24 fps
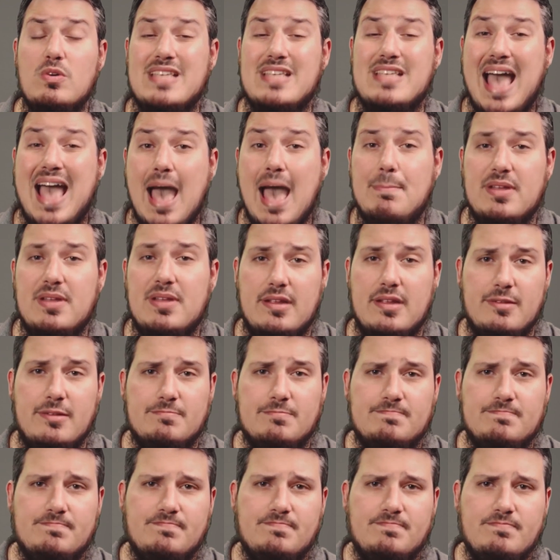was happening.
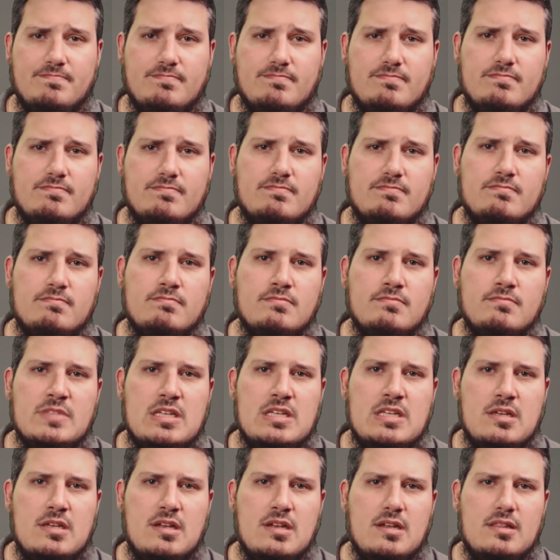
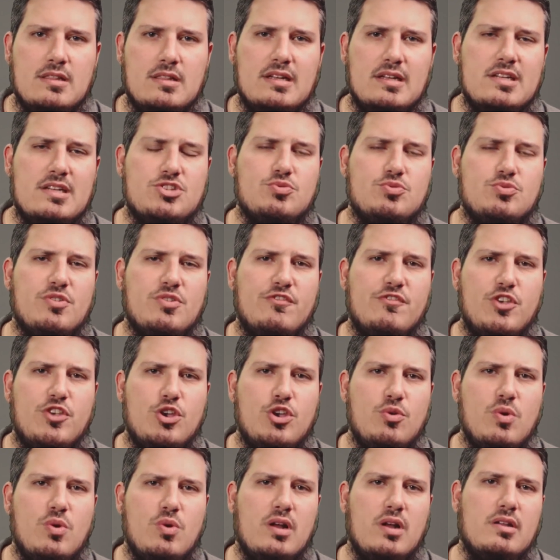Let us
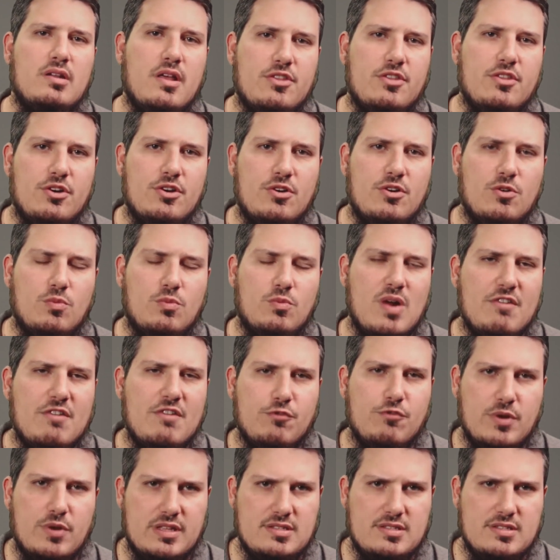review another
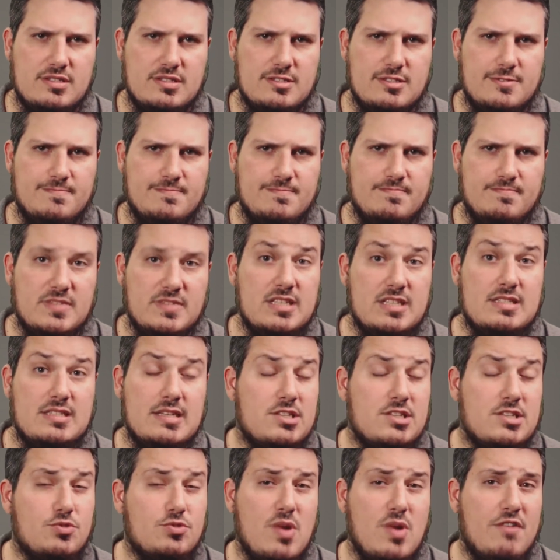reference. Does
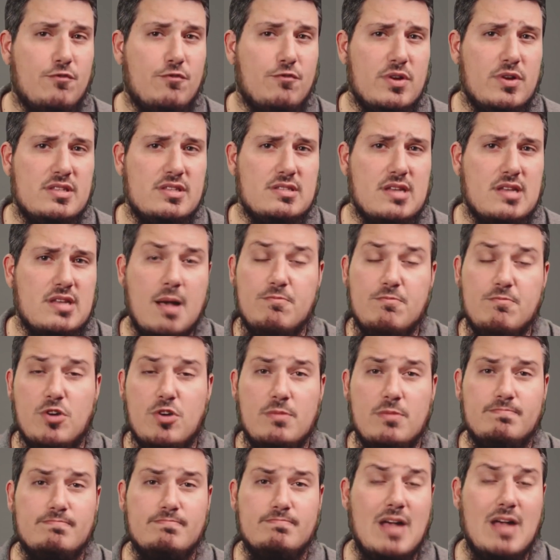this reference come
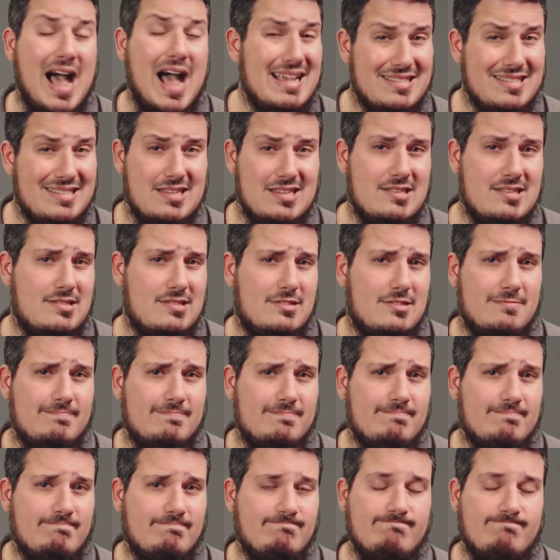from ISIS?
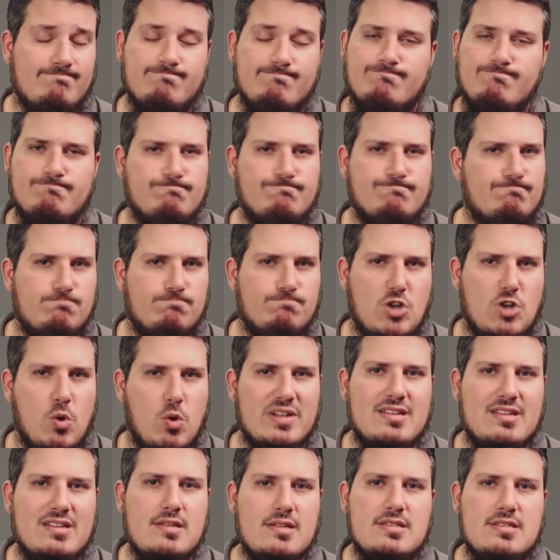No,
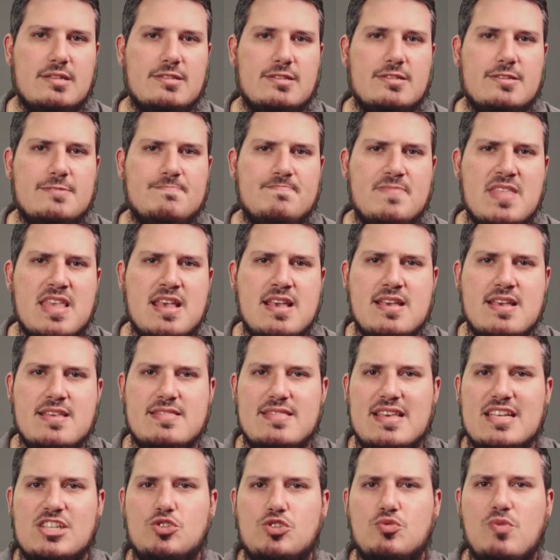it doesn't.
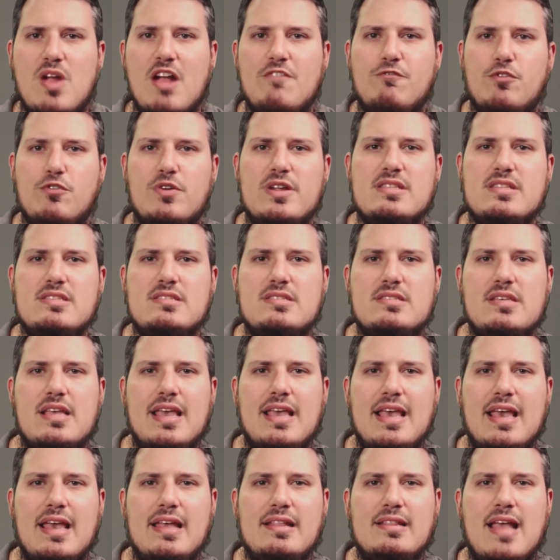This reference
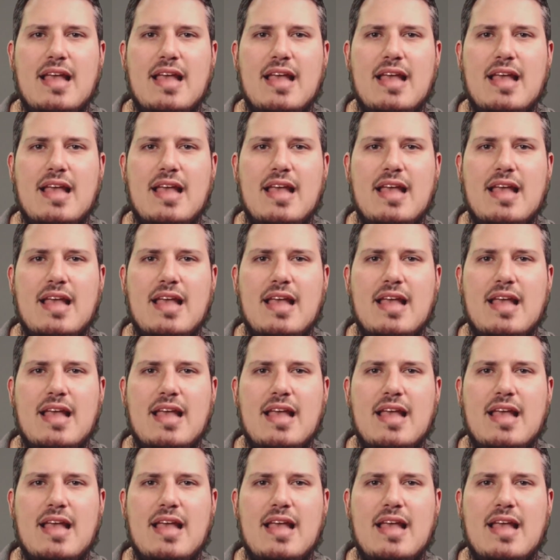in